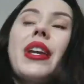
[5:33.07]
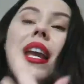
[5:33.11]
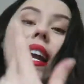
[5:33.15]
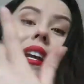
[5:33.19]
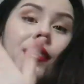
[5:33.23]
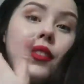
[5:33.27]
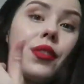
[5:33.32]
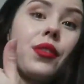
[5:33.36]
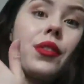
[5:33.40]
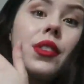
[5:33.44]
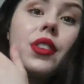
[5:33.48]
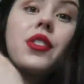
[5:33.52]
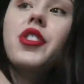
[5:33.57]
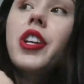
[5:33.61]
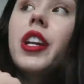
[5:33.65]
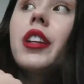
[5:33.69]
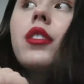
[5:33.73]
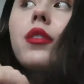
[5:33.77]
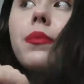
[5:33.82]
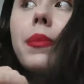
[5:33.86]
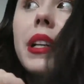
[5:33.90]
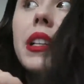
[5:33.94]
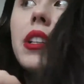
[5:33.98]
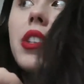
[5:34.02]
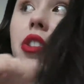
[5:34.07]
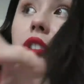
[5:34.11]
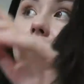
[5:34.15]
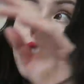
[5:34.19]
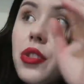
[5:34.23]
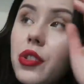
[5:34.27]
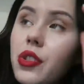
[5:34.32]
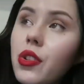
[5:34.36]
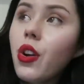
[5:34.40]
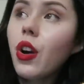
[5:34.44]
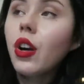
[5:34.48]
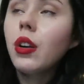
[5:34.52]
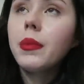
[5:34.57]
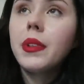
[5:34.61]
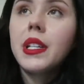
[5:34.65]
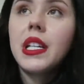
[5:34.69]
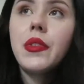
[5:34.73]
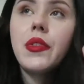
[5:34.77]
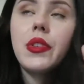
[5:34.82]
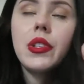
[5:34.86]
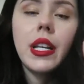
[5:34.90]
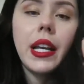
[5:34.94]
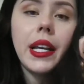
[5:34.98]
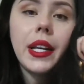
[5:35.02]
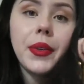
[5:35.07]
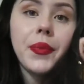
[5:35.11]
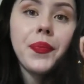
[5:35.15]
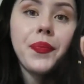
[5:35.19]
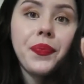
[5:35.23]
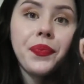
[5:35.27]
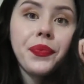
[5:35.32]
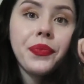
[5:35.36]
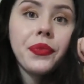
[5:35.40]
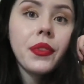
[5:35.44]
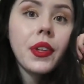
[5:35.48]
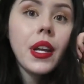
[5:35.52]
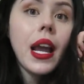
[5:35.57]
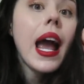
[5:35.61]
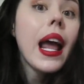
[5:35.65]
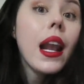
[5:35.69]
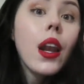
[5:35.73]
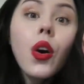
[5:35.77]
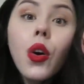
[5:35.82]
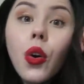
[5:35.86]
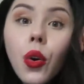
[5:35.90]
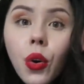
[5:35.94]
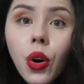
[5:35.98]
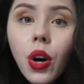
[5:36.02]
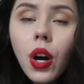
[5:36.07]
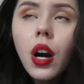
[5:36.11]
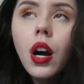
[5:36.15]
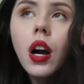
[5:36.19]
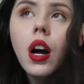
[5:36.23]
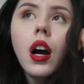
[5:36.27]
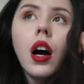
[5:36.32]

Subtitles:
So yeah, so the general manager just called me and he was like, hello,